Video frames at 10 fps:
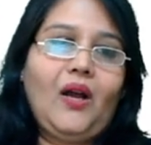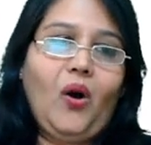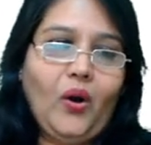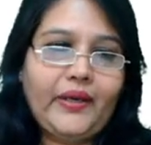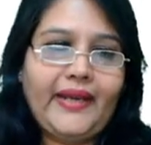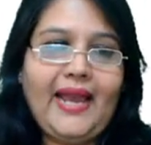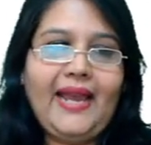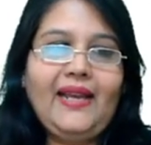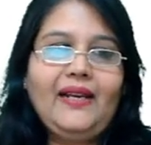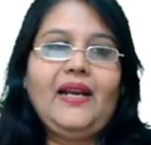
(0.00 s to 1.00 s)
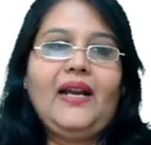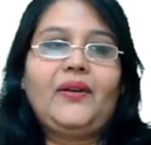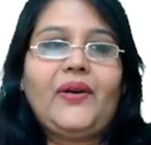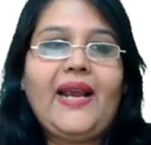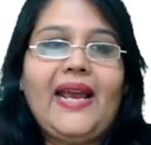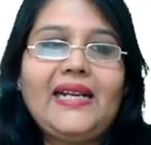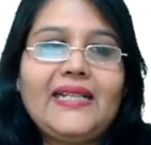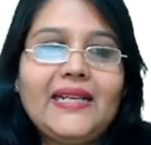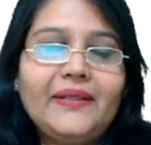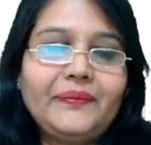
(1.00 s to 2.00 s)
Okay,
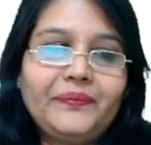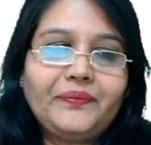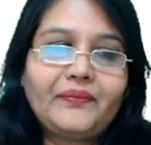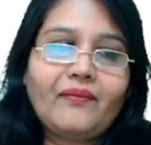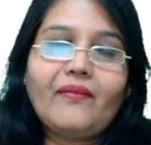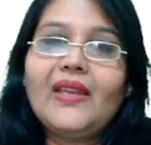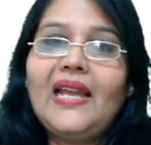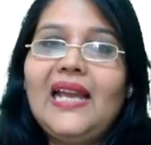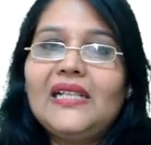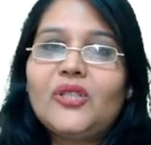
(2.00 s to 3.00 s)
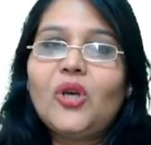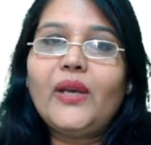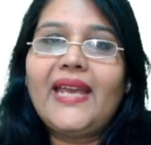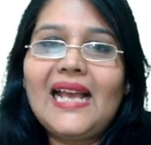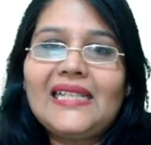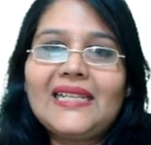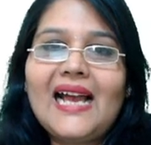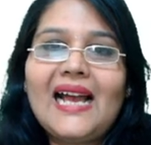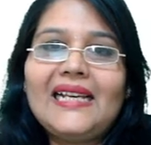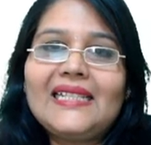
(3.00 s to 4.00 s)
great. So yes,
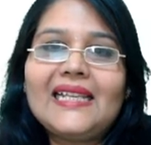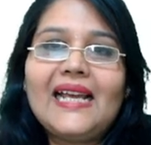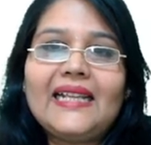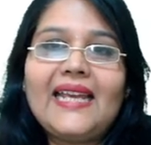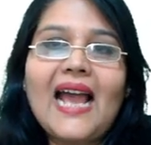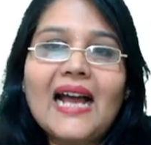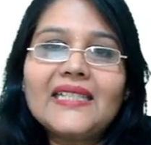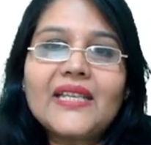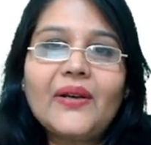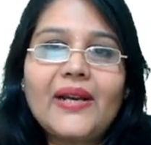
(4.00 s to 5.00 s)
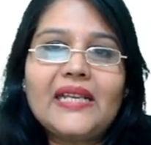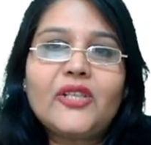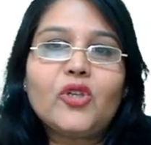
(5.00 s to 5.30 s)
guys, uh, the answer is